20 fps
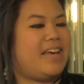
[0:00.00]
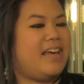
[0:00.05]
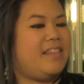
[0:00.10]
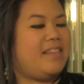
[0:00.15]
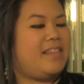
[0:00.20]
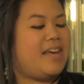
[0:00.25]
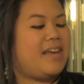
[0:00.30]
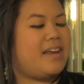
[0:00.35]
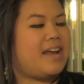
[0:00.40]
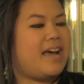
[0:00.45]

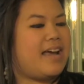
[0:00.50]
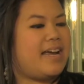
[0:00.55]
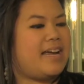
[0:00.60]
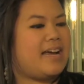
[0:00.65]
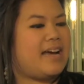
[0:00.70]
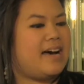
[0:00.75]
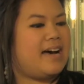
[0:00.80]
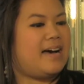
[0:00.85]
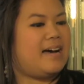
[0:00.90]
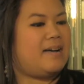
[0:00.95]
then
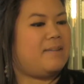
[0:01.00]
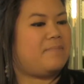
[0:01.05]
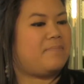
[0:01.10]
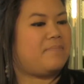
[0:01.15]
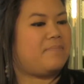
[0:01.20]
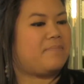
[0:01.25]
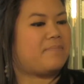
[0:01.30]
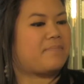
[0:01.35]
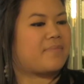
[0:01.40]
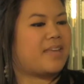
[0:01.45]

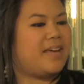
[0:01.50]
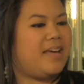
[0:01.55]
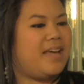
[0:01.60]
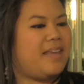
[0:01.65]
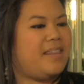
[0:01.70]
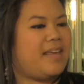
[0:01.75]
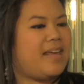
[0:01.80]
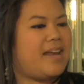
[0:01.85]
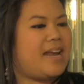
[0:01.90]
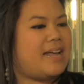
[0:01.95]

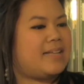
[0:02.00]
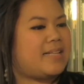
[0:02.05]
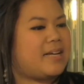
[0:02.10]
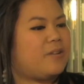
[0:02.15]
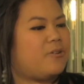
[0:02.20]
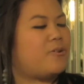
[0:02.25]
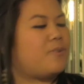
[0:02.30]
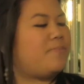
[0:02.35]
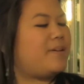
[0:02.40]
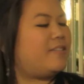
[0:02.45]
as I
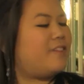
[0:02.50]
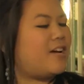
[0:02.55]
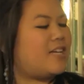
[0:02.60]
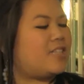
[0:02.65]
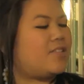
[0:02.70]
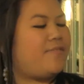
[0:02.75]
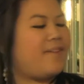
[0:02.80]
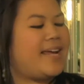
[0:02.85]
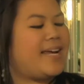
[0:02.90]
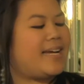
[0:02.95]
grew up in
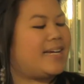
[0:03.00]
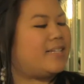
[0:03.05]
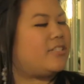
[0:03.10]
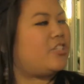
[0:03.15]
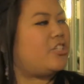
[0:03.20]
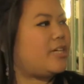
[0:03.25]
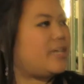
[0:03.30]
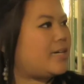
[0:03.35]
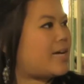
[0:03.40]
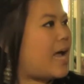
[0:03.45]
Las Vegas,
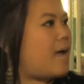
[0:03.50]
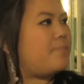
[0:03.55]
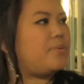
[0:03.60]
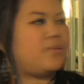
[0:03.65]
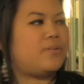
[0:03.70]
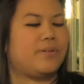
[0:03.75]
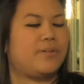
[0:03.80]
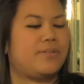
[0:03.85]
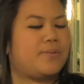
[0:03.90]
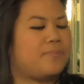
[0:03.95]
she
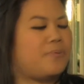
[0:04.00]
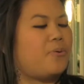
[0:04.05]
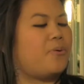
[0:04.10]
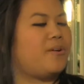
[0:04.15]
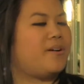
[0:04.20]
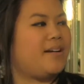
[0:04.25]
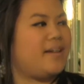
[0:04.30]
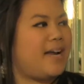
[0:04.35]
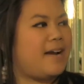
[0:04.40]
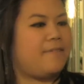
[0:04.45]
absolutely
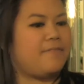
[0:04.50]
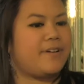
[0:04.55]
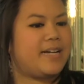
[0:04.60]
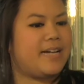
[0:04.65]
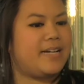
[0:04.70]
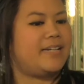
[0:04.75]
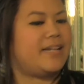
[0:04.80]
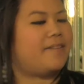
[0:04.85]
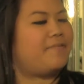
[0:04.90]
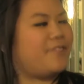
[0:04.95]
supported every
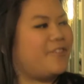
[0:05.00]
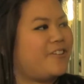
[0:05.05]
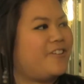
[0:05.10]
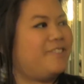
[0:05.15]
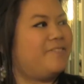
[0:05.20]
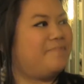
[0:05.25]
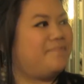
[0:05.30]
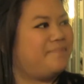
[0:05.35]
endeavor.